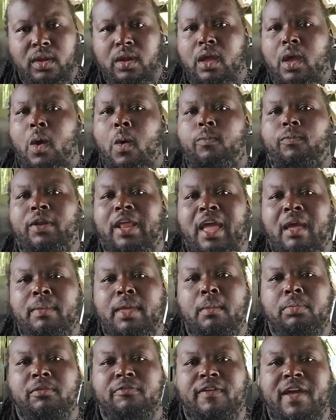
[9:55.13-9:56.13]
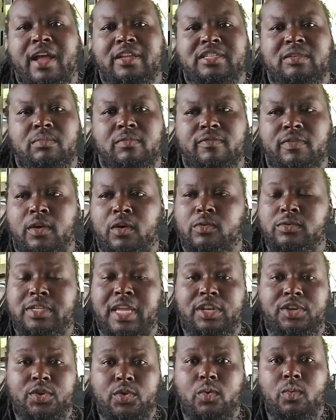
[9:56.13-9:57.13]
hopefully I'll be able to find some of those
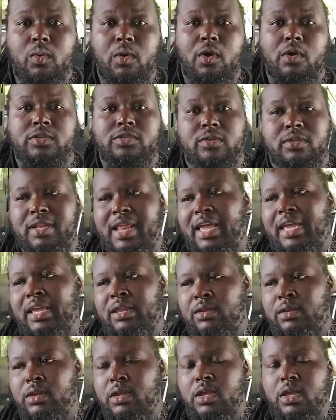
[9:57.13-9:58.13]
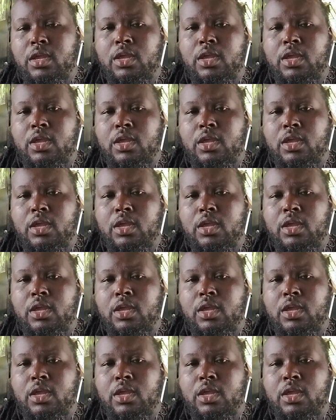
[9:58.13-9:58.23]
that do work so that I can